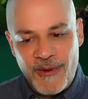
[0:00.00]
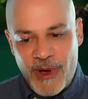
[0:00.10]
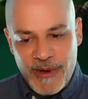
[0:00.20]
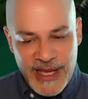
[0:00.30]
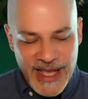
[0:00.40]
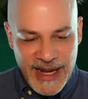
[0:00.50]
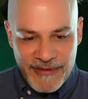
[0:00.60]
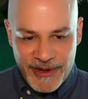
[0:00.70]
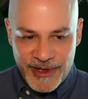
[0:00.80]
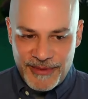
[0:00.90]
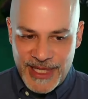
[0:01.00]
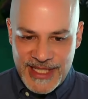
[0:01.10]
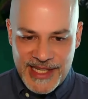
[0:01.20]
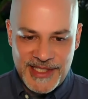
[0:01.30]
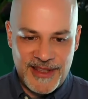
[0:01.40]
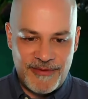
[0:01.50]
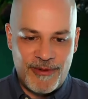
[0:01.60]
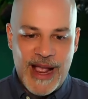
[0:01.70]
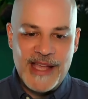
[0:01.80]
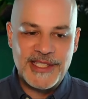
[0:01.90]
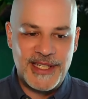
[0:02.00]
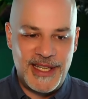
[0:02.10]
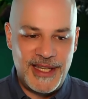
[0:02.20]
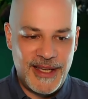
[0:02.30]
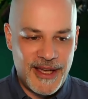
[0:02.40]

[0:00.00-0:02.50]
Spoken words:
while we can never attest to the veracity